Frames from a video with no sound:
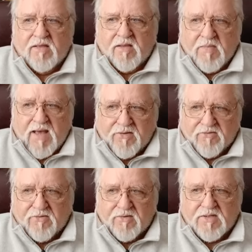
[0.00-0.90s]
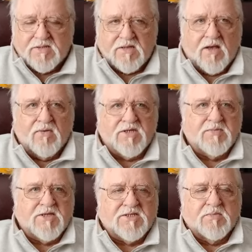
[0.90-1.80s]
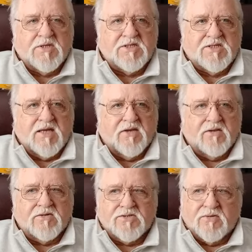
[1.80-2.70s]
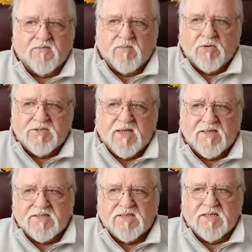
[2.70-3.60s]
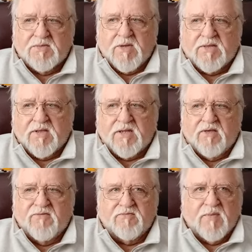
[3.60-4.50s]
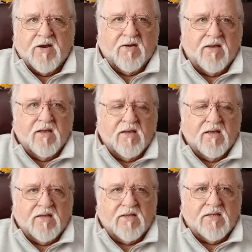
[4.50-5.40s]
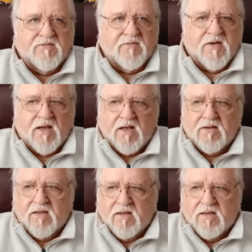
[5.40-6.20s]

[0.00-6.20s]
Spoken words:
The madrigal is always about something secular. So if the motet's singing about the love of Mary and the love of God,